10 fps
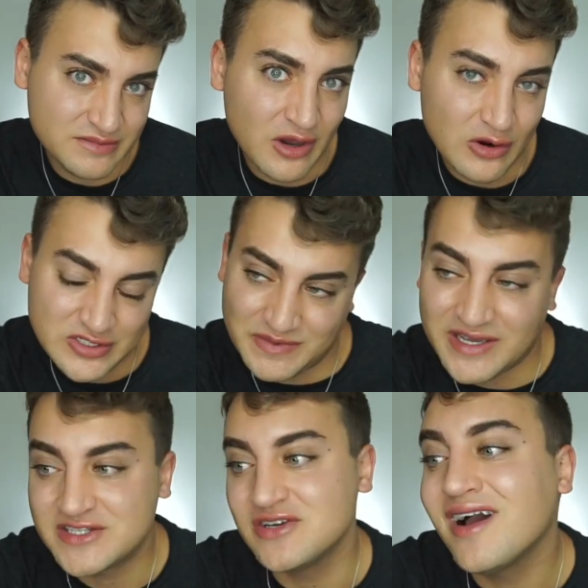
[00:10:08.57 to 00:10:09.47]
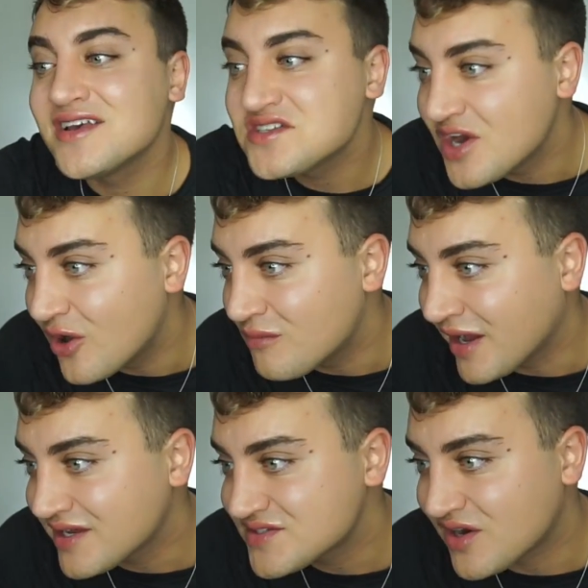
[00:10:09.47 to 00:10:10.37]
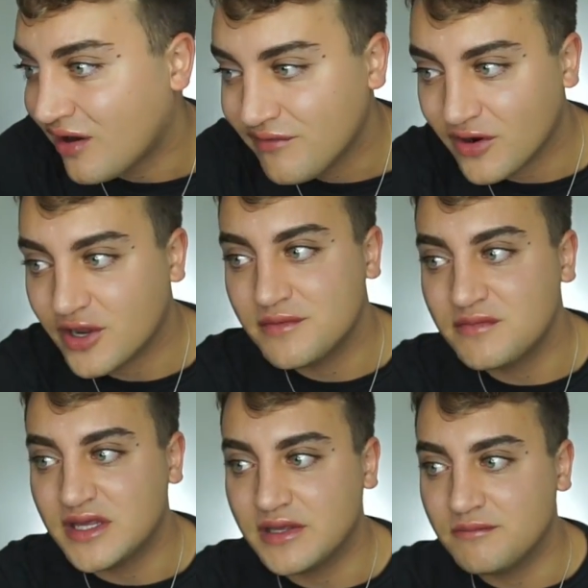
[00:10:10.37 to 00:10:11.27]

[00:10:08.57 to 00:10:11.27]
posts because you guys know Myka Stauffer could be